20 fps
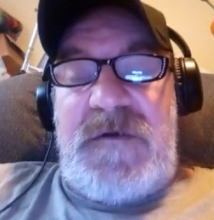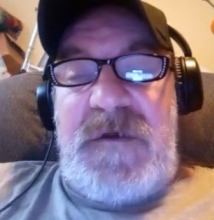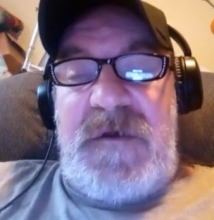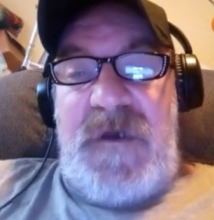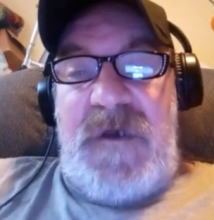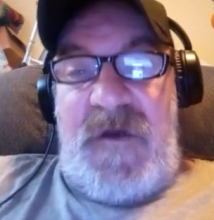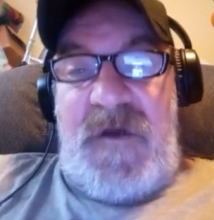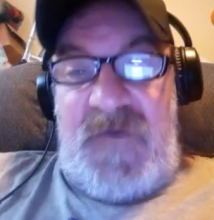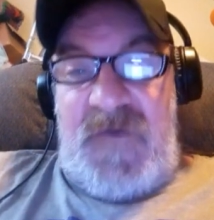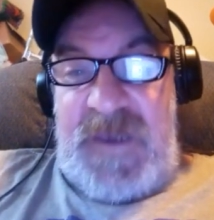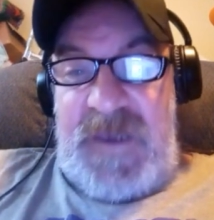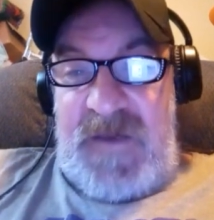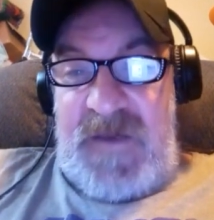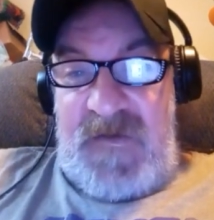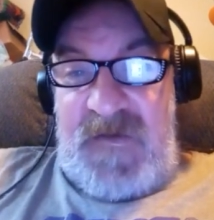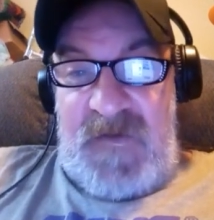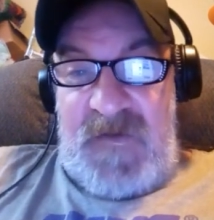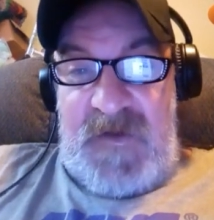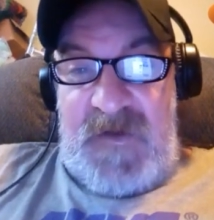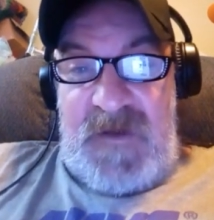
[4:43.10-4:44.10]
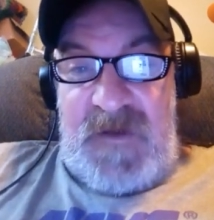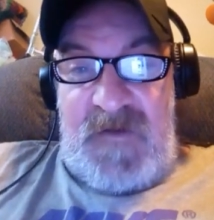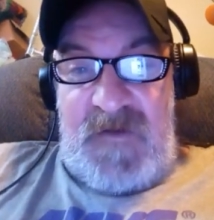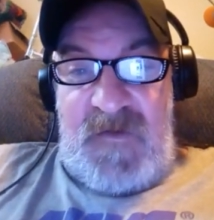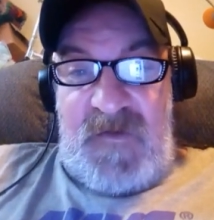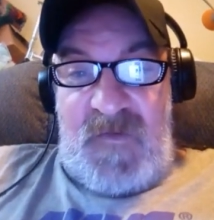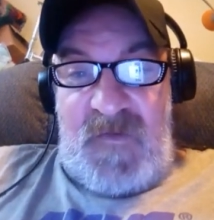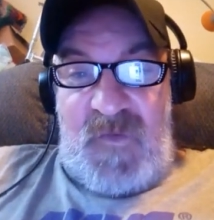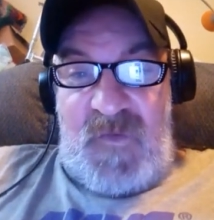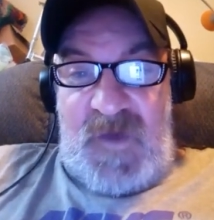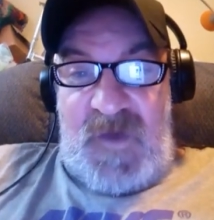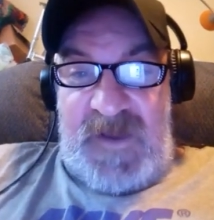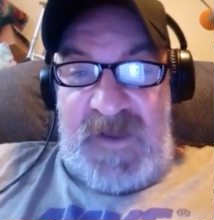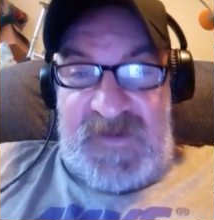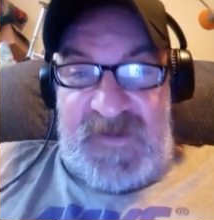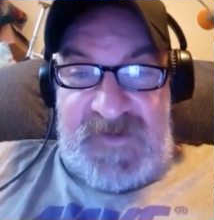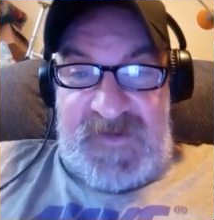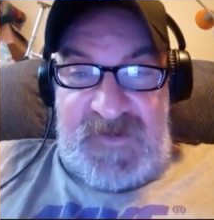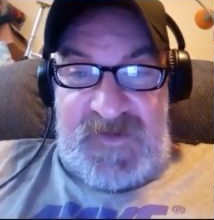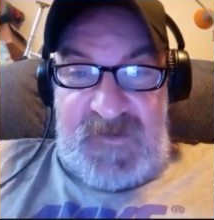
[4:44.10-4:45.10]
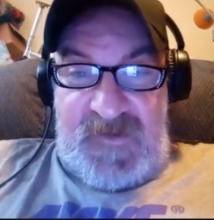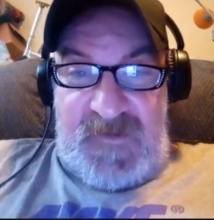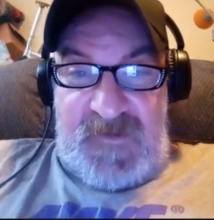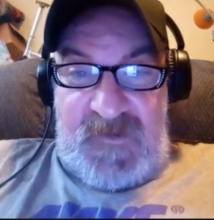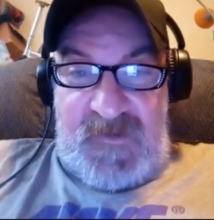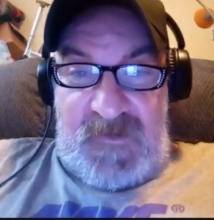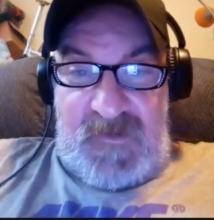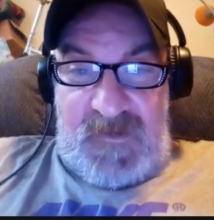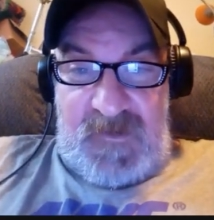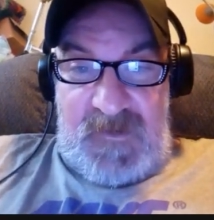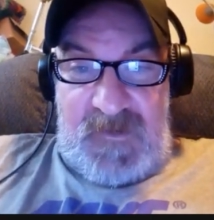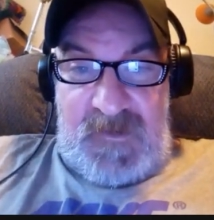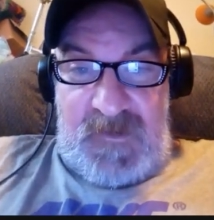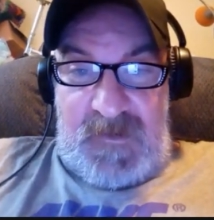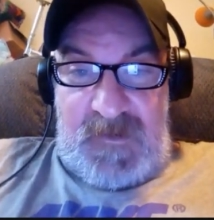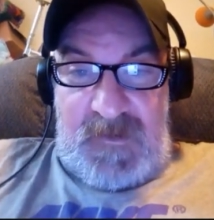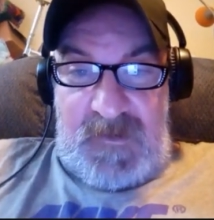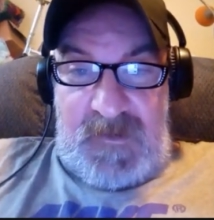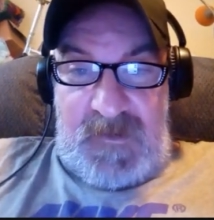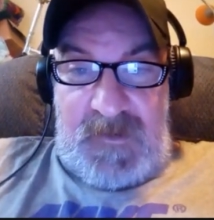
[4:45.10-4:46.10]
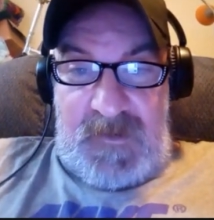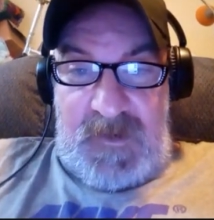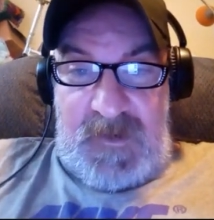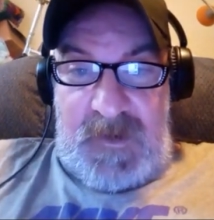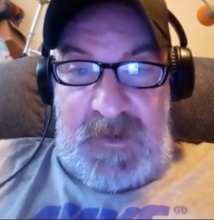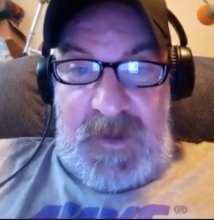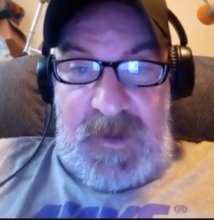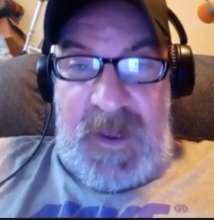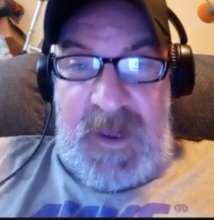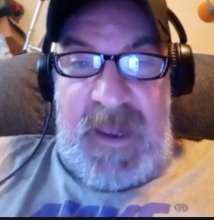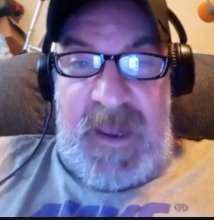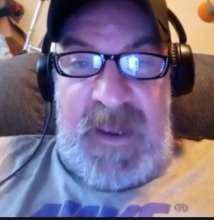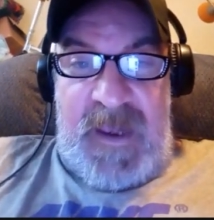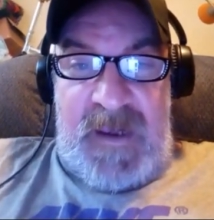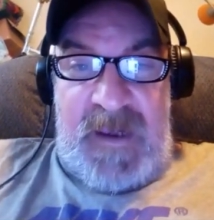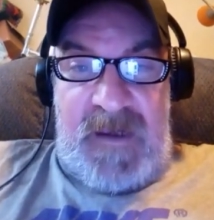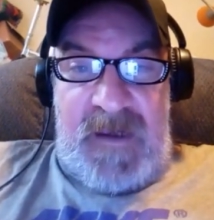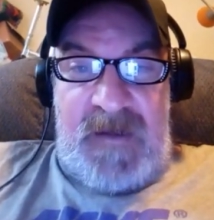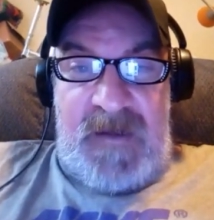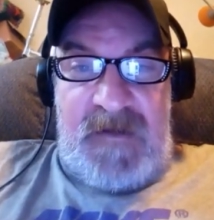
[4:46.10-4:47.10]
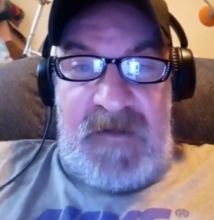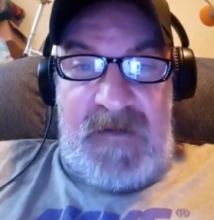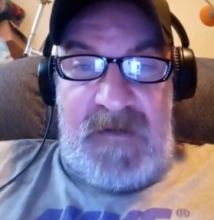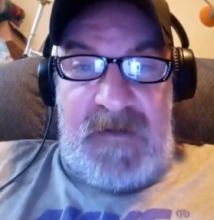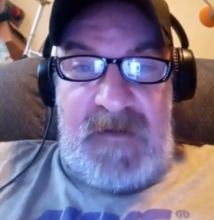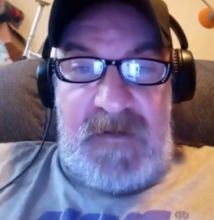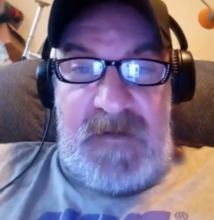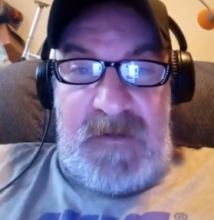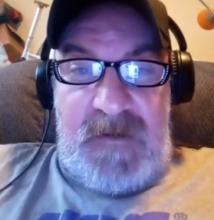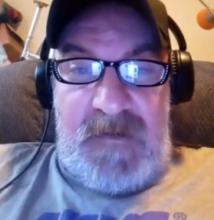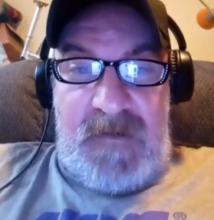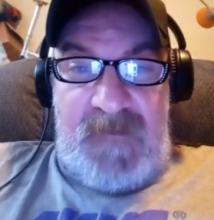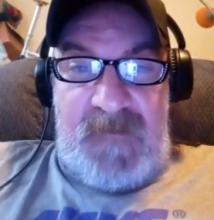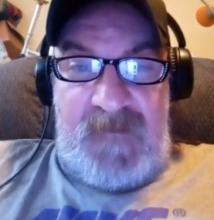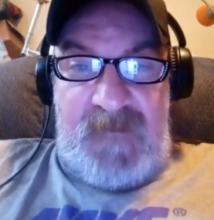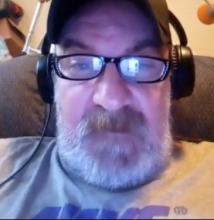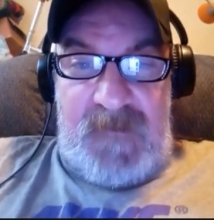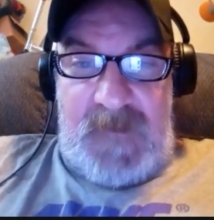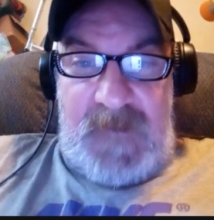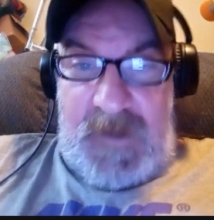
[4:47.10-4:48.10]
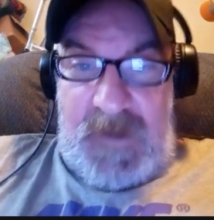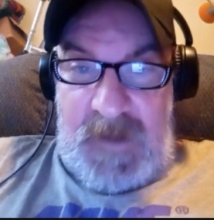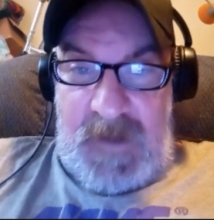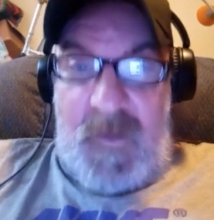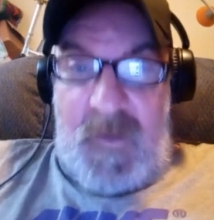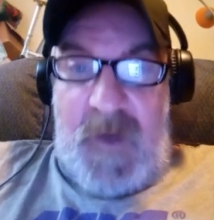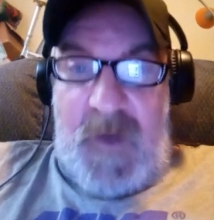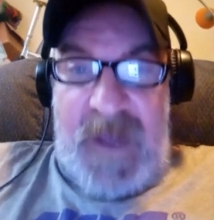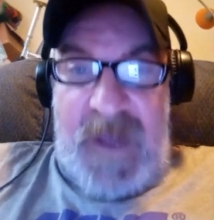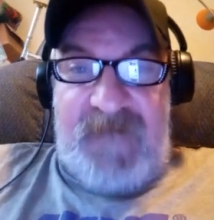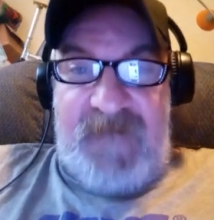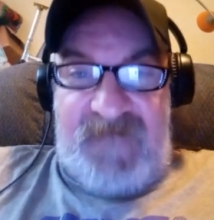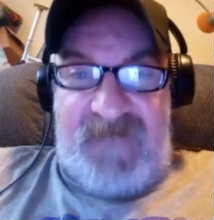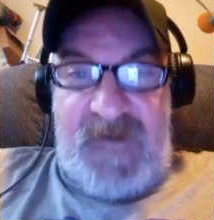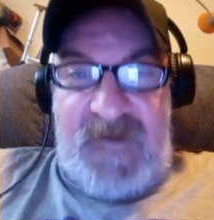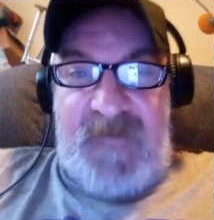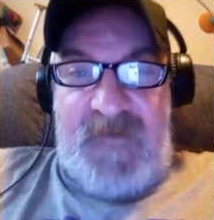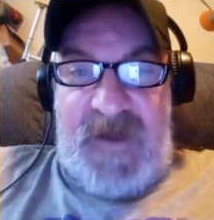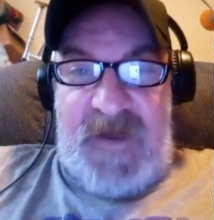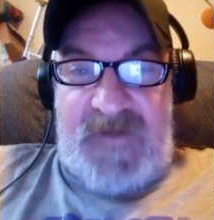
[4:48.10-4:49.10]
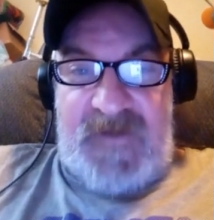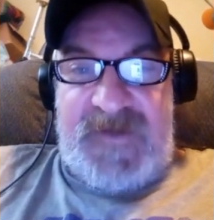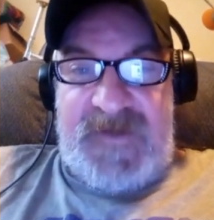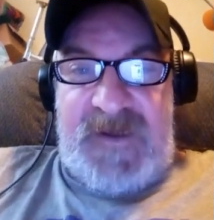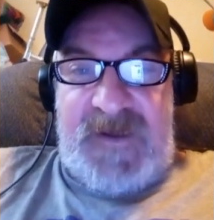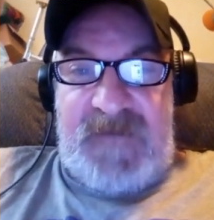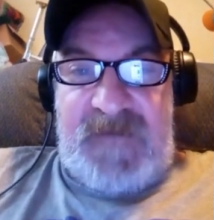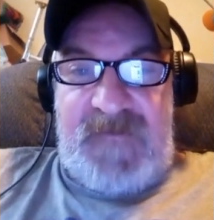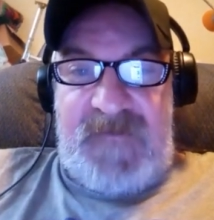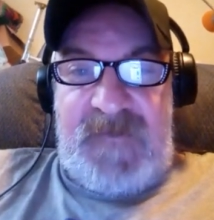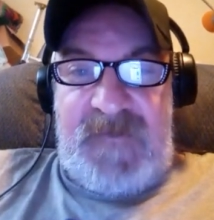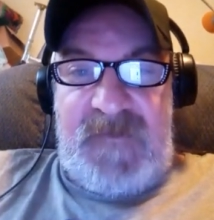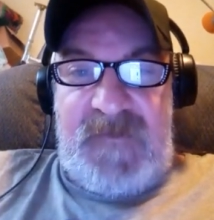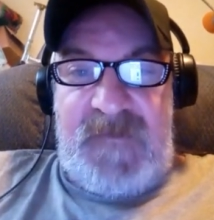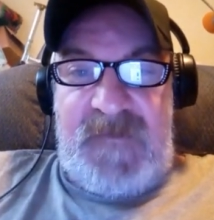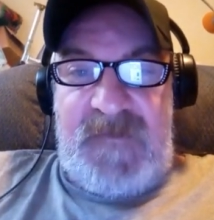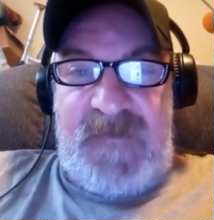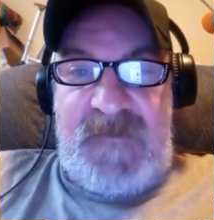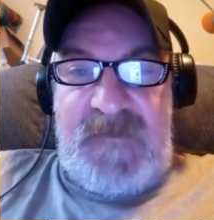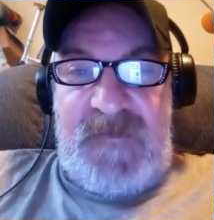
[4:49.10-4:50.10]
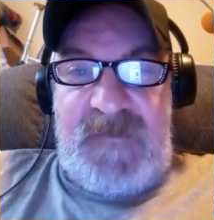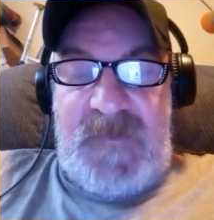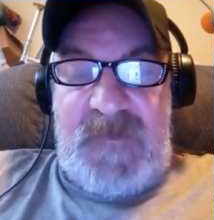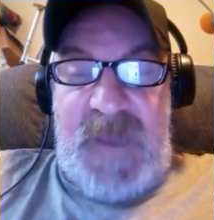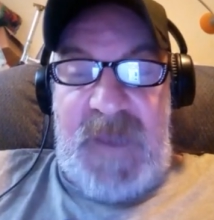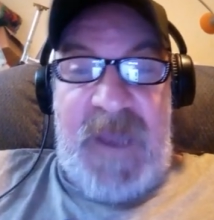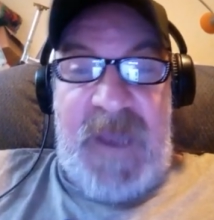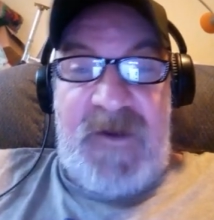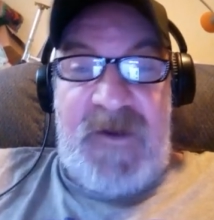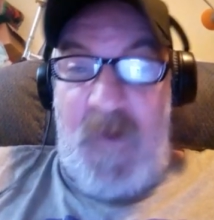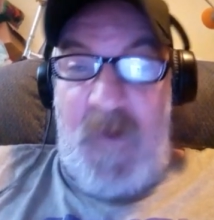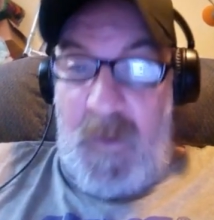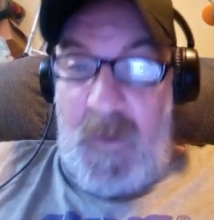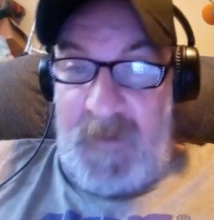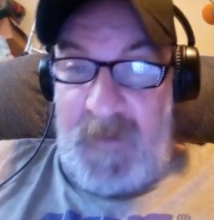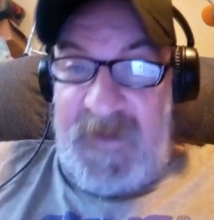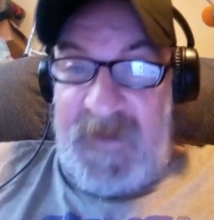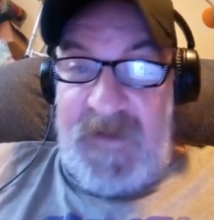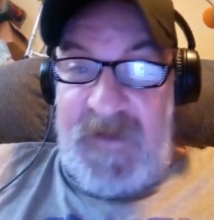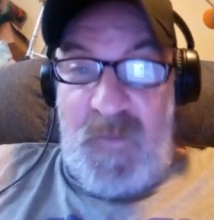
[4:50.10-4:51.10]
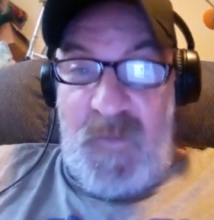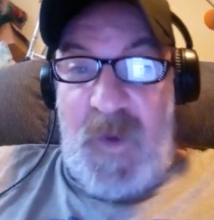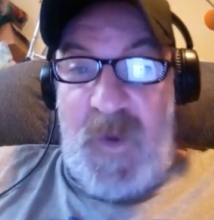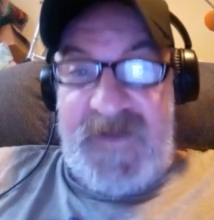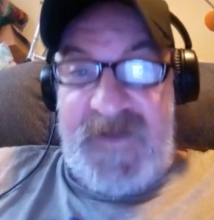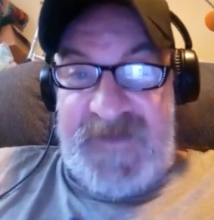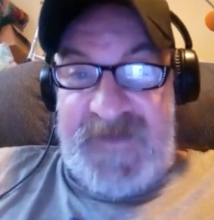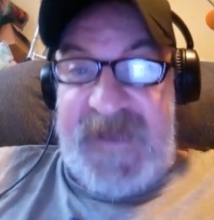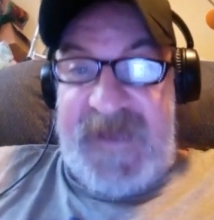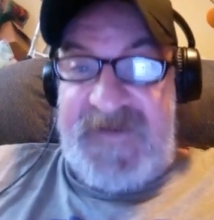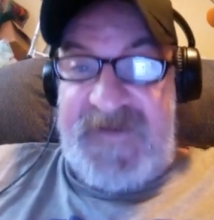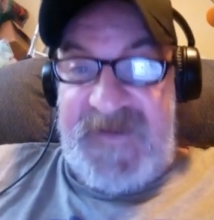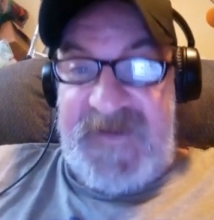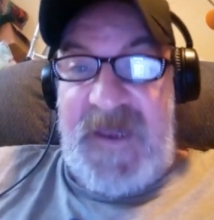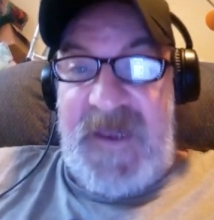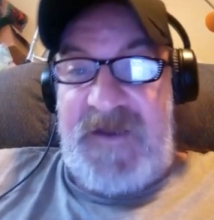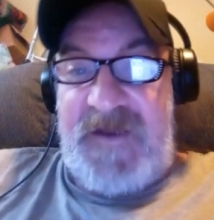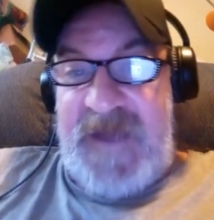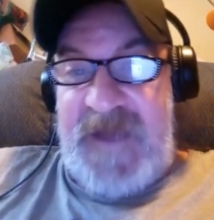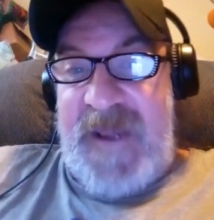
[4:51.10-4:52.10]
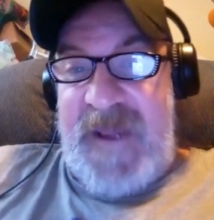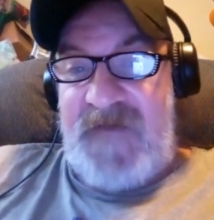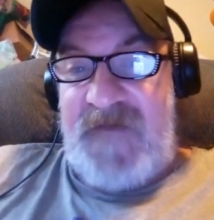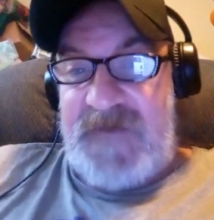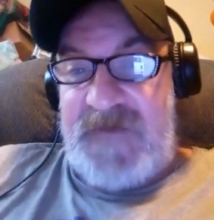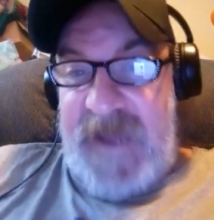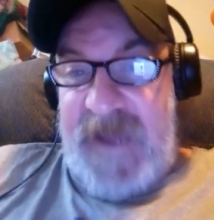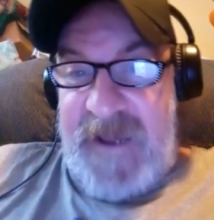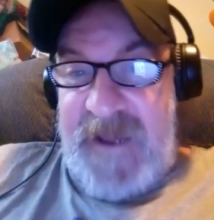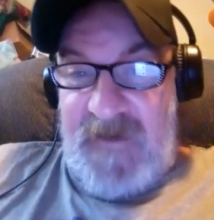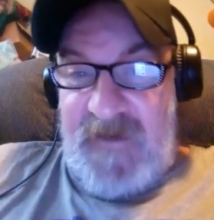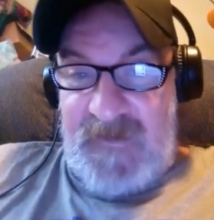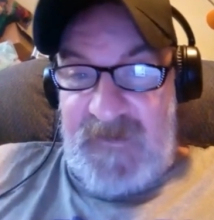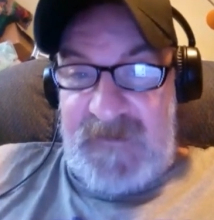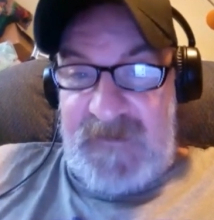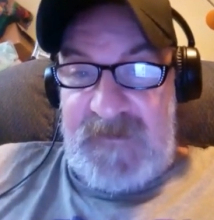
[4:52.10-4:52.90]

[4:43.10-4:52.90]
OU was a a white football team, and Norman was a sundown town